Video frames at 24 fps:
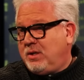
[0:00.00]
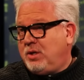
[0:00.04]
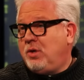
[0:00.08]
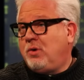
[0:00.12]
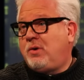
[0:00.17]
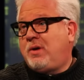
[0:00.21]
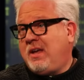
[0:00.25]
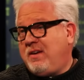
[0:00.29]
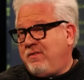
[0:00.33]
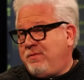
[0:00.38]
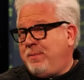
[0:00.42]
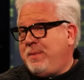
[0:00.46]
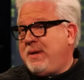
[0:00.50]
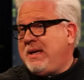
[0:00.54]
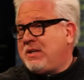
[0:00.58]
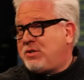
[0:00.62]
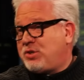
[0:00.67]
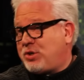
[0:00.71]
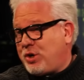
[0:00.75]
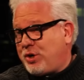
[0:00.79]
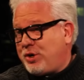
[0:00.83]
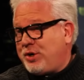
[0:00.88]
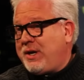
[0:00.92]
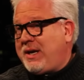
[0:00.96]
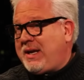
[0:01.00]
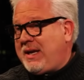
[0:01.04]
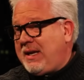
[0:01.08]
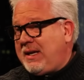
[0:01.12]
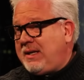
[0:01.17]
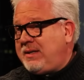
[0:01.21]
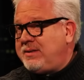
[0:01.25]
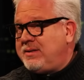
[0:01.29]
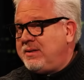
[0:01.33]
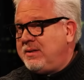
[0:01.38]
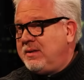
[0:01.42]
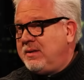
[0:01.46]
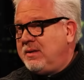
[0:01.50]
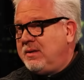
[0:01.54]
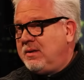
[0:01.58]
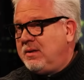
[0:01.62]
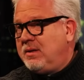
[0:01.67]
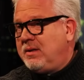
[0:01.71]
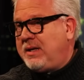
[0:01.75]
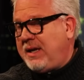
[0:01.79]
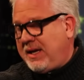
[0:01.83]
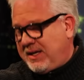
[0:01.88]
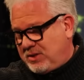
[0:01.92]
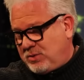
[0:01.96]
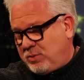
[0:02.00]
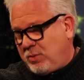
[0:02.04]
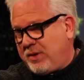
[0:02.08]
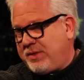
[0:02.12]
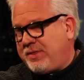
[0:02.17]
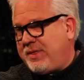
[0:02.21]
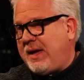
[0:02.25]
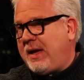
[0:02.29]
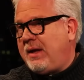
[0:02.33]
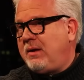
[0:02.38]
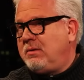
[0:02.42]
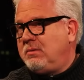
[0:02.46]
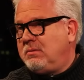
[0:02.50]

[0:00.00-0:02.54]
You give me a tourniquet? Yeah, it's worth that.